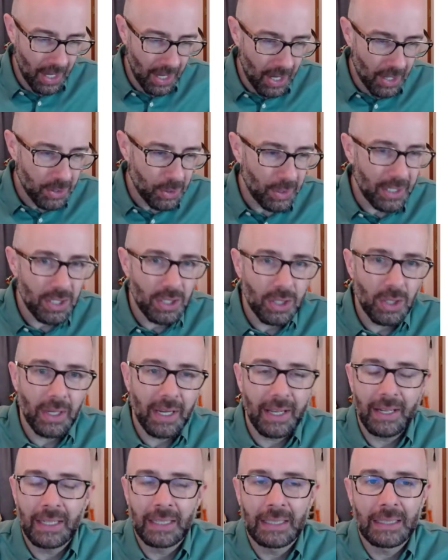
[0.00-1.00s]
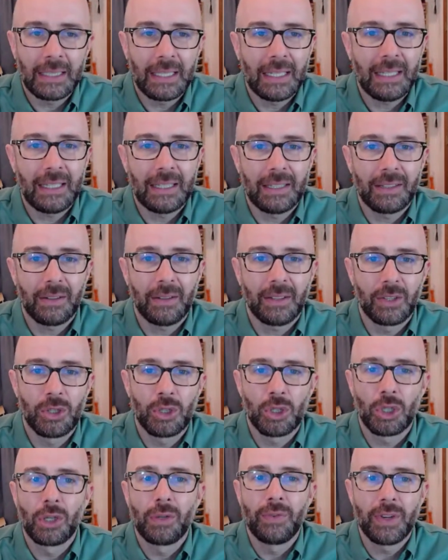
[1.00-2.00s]
so let's look at a
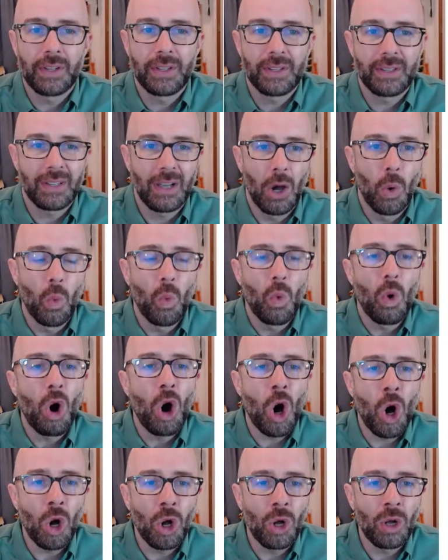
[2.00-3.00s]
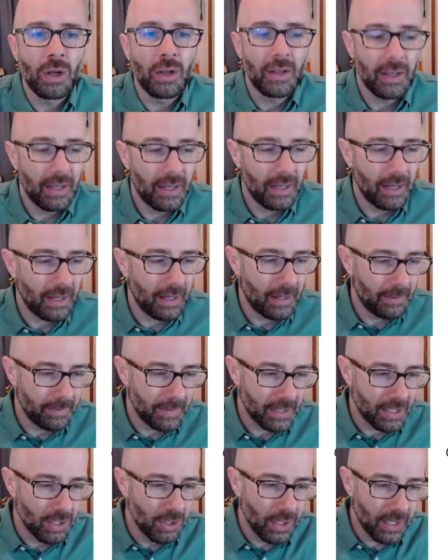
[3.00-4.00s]
surface, a wall.
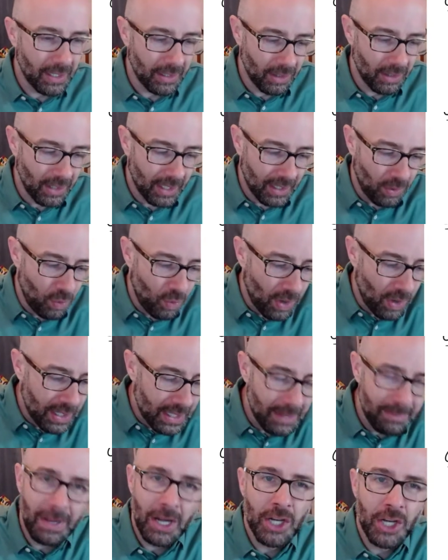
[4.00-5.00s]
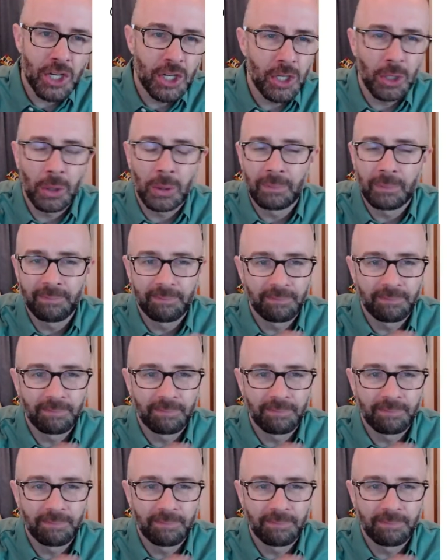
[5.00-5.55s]
Let's look at a one-dimensional